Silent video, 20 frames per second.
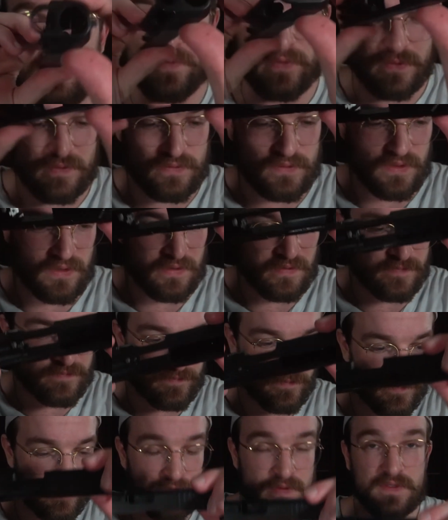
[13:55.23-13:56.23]
Okay,
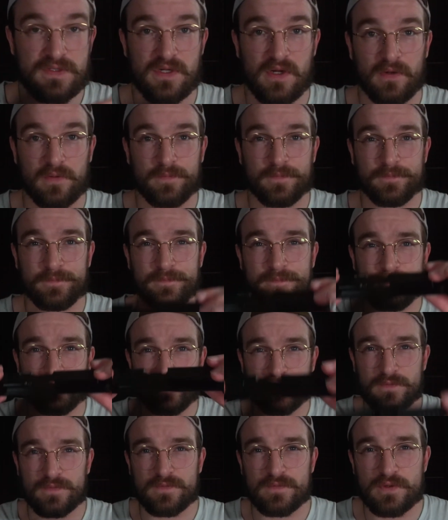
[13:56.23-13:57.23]
so
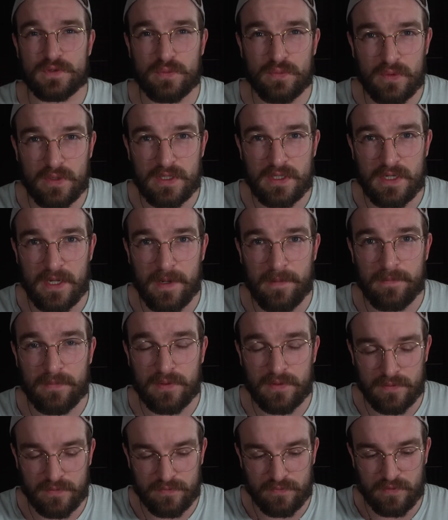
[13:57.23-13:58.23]
to recap,
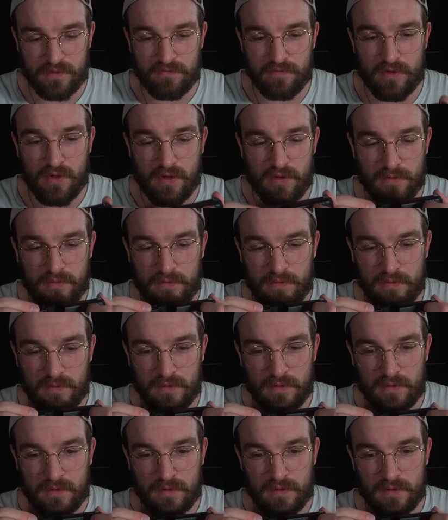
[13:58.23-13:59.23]
we've got
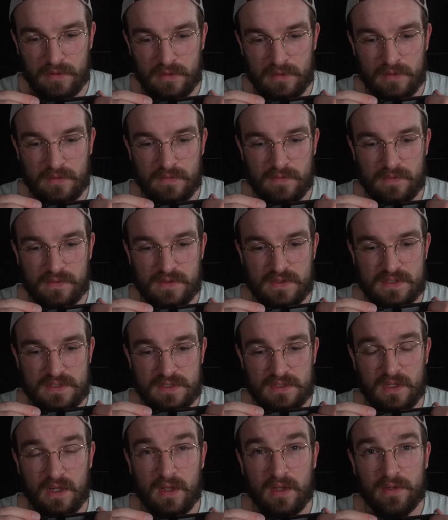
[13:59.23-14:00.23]
the
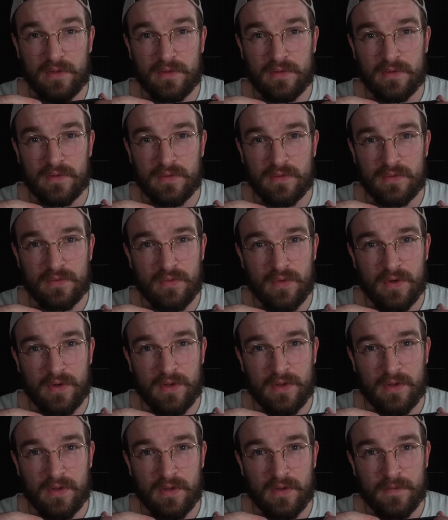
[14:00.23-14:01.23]
slide
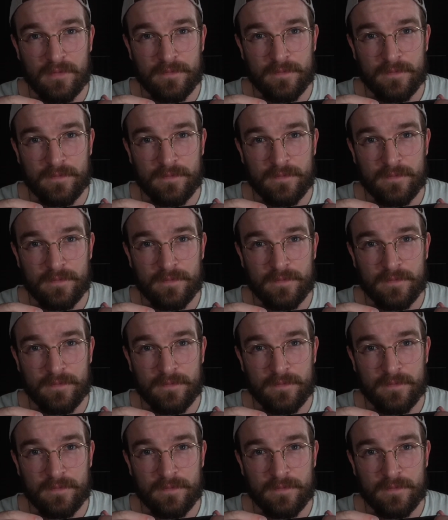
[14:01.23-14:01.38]
right here.